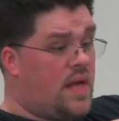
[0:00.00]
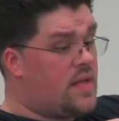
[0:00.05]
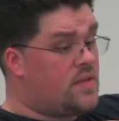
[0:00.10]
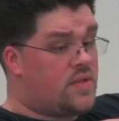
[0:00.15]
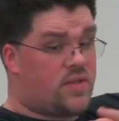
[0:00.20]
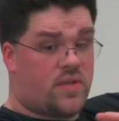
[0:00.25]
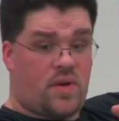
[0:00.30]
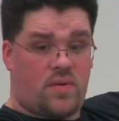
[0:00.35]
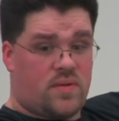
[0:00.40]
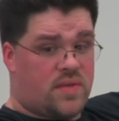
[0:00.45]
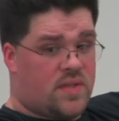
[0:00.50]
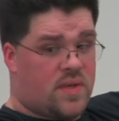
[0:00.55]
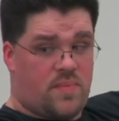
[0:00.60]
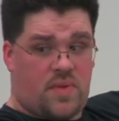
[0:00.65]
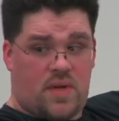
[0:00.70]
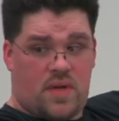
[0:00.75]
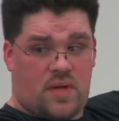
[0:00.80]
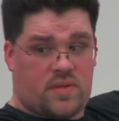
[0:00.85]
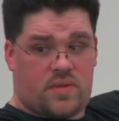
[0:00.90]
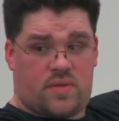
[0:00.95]
And start
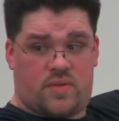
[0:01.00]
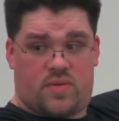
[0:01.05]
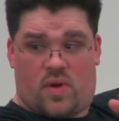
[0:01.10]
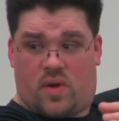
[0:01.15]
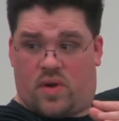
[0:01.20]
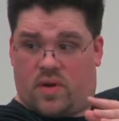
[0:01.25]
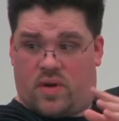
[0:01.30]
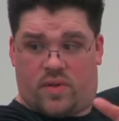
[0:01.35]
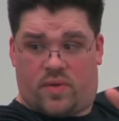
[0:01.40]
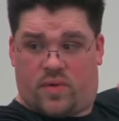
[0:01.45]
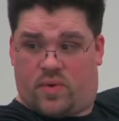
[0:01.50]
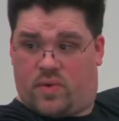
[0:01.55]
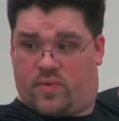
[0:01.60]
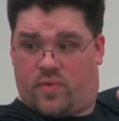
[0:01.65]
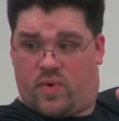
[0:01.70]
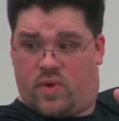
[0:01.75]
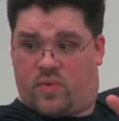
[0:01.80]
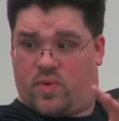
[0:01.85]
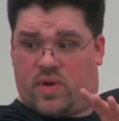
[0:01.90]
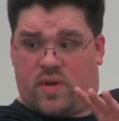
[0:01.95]
something else. Draw another
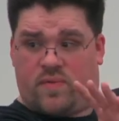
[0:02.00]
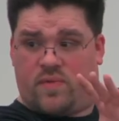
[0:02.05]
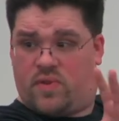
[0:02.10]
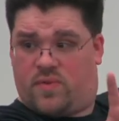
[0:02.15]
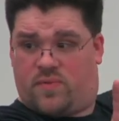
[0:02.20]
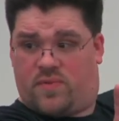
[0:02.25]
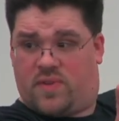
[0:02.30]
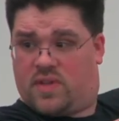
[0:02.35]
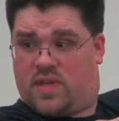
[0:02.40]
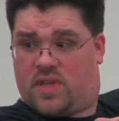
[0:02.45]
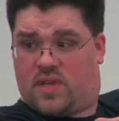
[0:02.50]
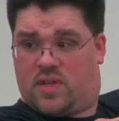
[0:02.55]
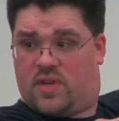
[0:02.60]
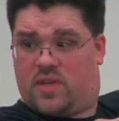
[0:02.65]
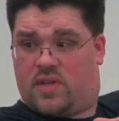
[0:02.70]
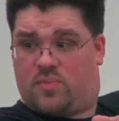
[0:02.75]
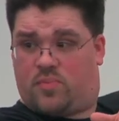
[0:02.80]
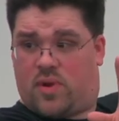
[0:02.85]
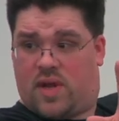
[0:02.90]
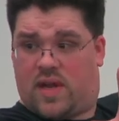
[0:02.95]
ovoid. Whatever you feel like you
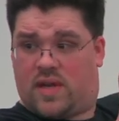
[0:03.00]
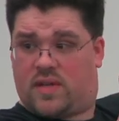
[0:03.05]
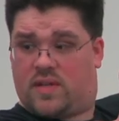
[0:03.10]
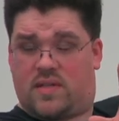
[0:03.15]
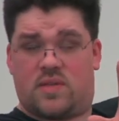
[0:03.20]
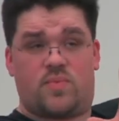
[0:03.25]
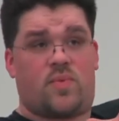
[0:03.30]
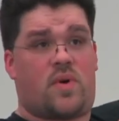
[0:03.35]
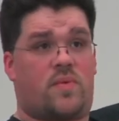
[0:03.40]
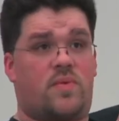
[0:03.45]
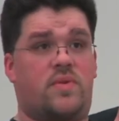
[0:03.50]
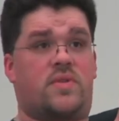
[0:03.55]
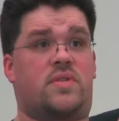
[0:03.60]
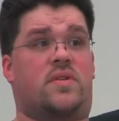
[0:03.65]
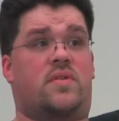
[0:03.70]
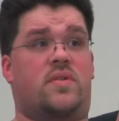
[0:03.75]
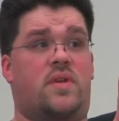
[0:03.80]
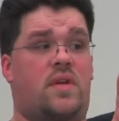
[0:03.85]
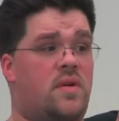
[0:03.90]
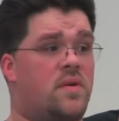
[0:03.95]
need to practice while we're
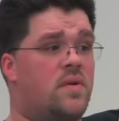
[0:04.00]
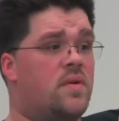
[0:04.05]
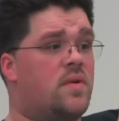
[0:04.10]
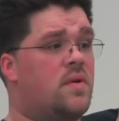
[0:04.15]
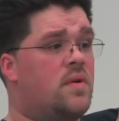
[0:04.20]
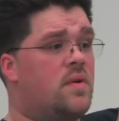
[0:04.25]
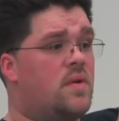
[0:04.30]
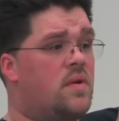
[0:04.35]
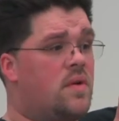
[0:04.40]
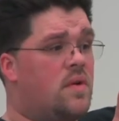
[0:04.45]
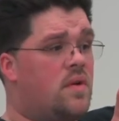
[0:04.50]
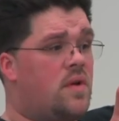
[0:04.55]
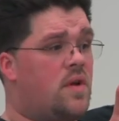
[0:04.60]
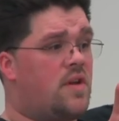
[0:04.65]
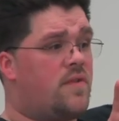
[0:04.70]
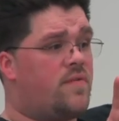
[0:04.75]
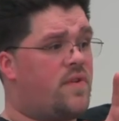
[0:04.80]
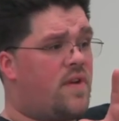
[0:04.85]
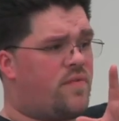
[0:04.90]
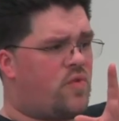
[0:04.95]
still here.
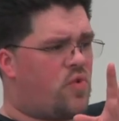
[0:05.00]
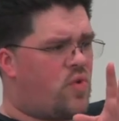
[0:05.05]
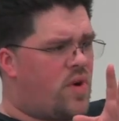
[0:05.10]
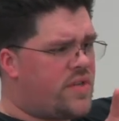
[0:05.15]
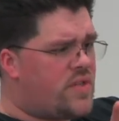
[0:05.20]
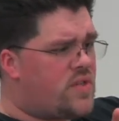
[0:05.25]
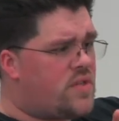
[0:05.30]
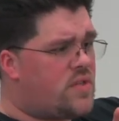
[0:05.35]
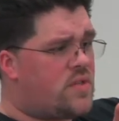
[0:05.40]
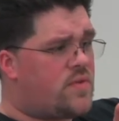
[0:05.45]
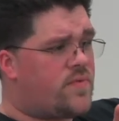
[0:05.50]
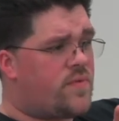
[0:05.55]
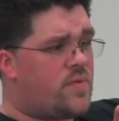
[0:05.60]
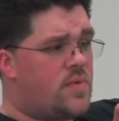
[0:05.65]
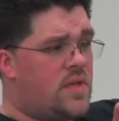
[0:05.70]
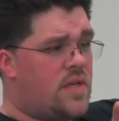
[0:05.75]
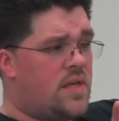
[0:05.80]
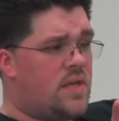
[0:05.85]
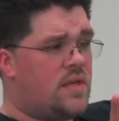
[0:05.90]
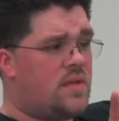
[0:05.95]
And if you have questions
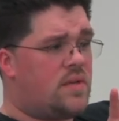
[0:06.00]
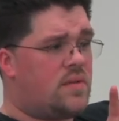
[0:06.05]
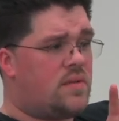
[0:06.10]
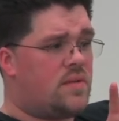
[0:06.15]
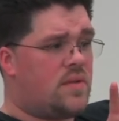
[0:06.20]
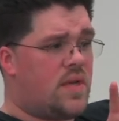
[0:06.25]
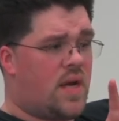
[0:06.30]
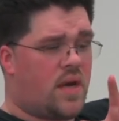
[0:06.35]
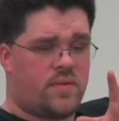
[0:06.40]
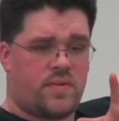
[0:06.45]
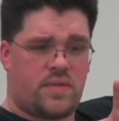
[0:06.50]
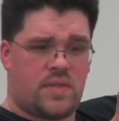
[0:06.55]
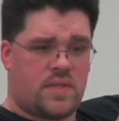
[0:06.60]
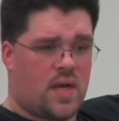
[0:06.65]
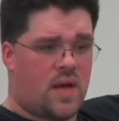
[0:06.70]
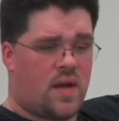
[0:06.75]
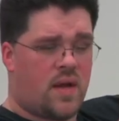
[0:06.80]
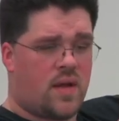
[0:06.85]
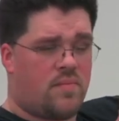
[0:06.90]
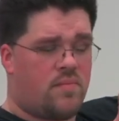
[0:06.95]
for me, now's the
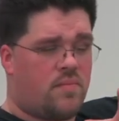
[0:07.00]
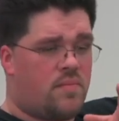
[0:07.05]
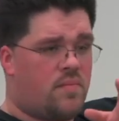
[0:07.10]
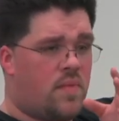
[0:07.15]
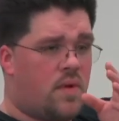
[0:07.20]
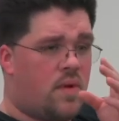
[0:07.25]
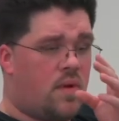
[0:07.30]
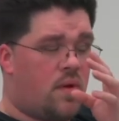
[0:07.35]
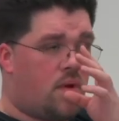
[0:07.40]
time.